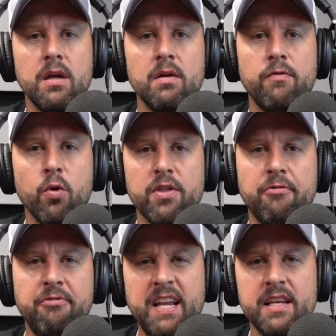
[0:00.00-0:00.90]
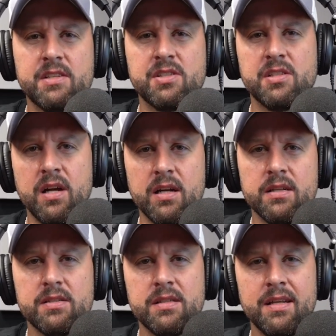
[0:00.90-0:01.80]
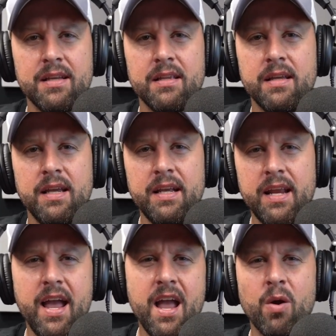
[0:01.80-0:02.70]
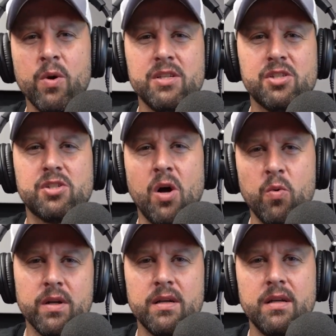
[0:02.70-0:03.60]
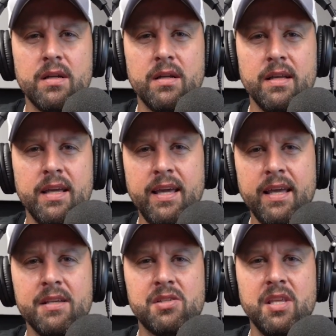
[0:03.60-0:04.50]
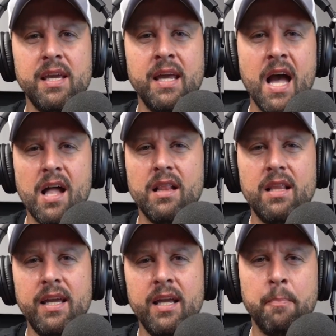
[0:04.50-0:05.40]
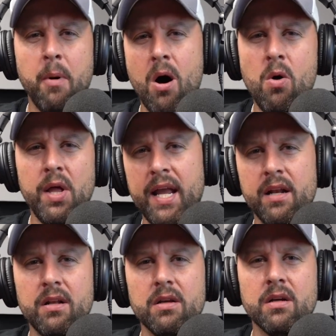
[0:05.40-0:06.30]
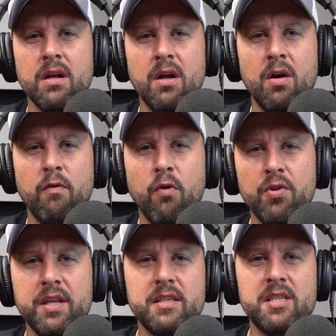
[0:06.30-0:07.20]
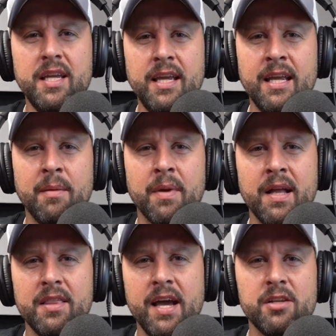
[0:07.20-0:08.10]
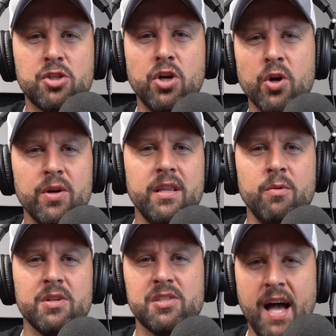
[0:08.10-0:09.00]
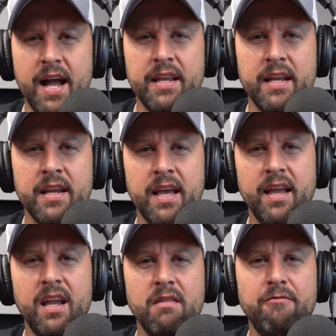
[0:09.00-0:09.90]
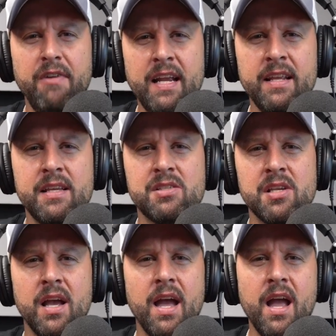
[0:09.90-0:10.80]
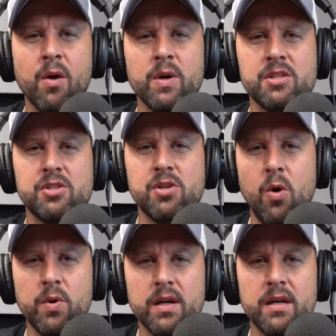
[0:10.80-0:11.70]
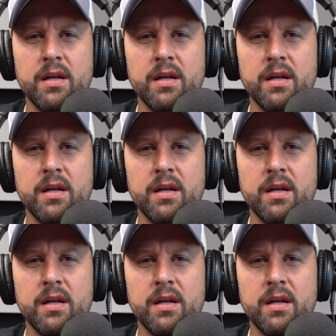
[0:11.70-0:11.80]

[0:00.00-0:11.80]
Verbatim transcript: for the Phoenix Suns in Arizona. He is the lead ball handler for the team that is currently residing in Phoenix, Arizona.